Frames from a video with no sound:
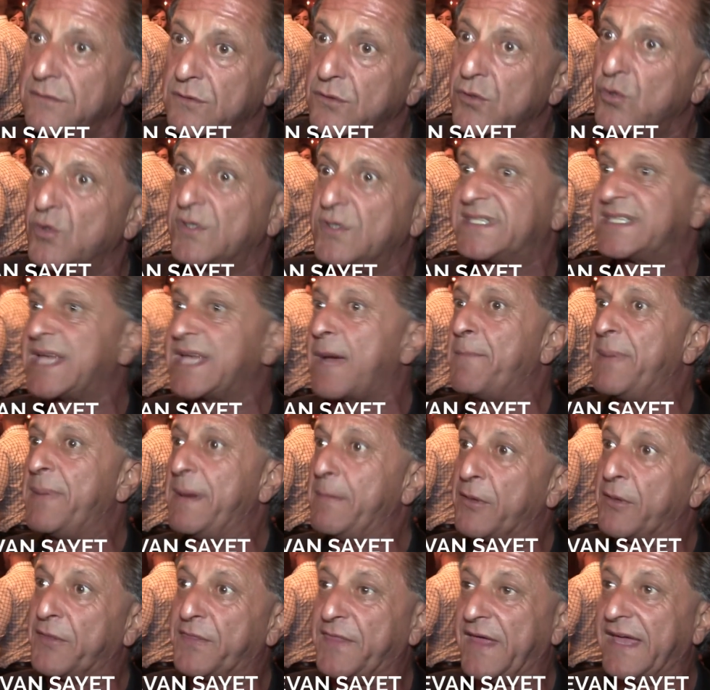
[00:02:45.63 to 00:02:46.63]
who some
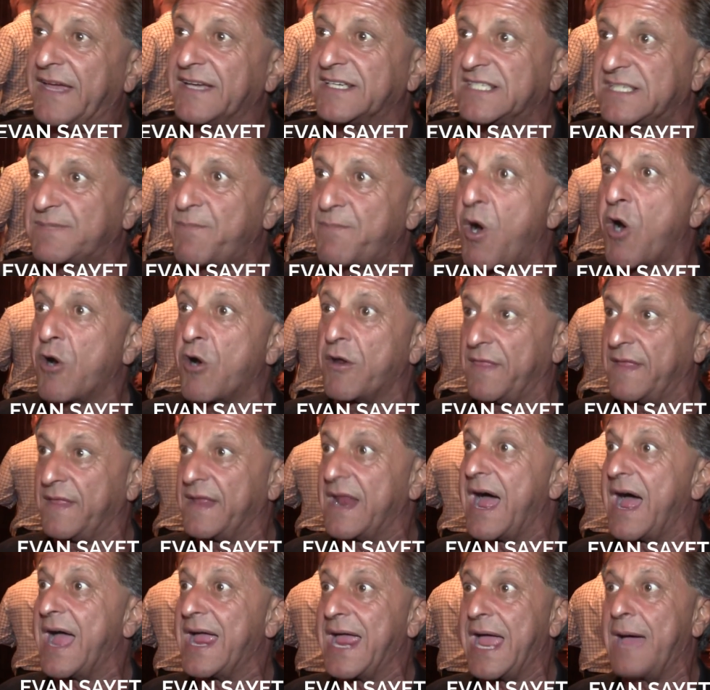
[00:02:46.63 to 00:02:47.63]
people think is smarter
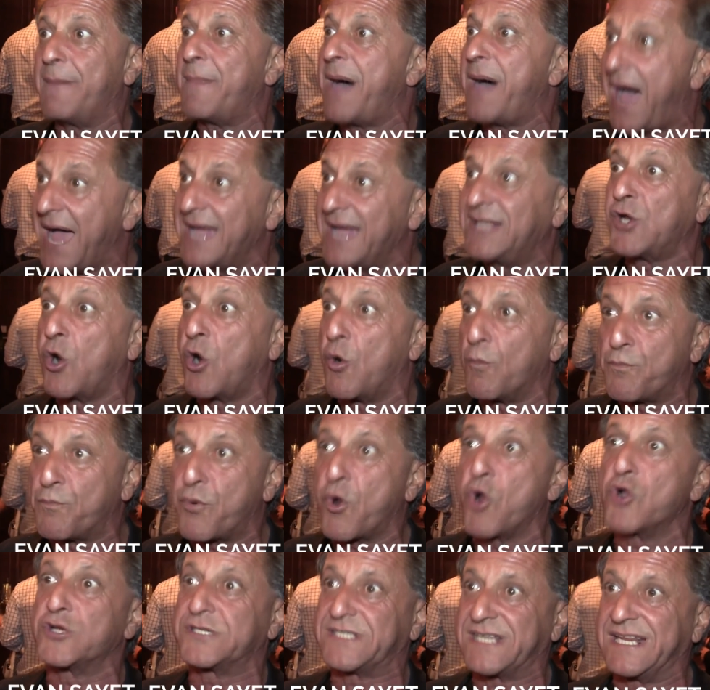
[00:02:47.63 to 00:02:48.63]
than I am. I don't
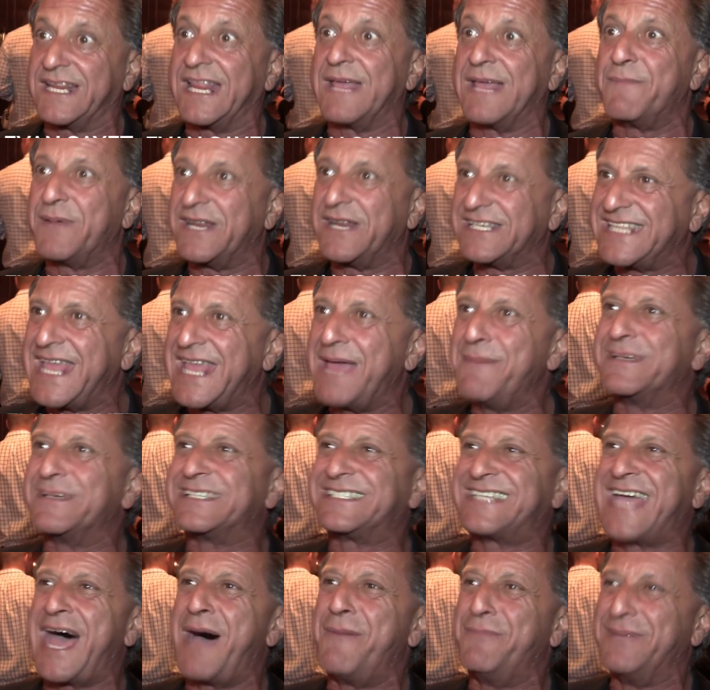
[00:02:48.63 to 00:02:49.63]
personally, but his name
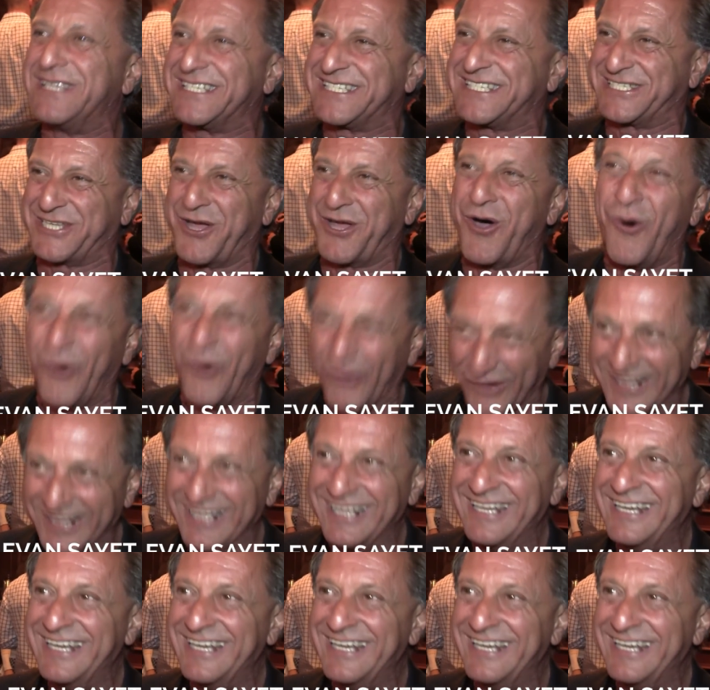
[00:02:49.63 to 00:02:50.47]
is Thomas Sowell.